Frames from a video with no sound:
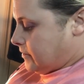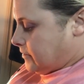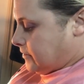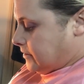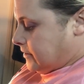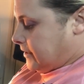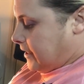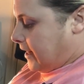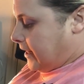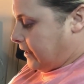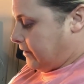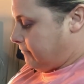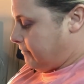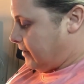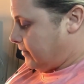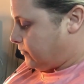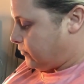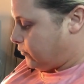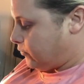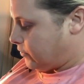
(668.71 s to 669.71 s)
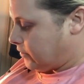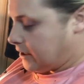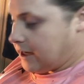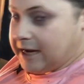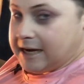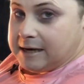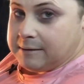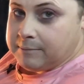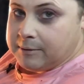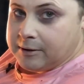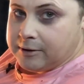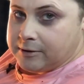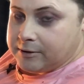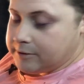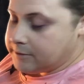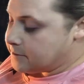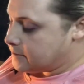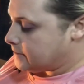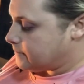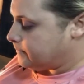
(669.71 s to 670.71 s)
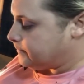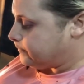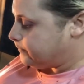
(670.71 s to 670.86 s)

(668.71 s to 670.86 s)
just hanging around all the gay bars.